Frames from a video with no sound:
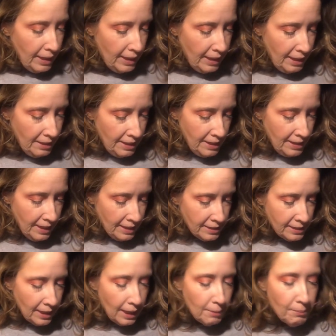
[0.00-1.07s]
And I think
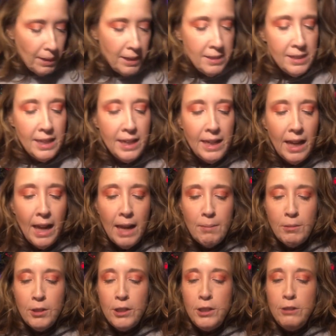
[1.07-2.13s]
next time, I think
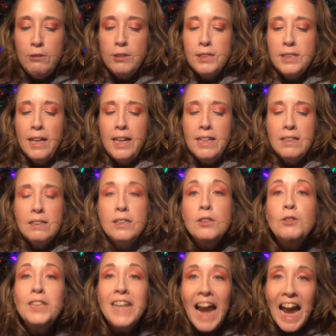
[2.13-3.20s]
I'm gonna
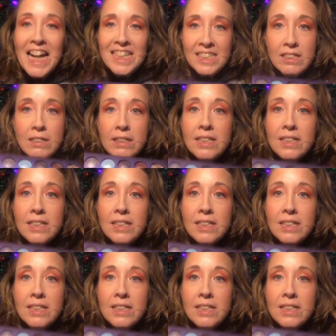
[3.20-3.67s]
utilize,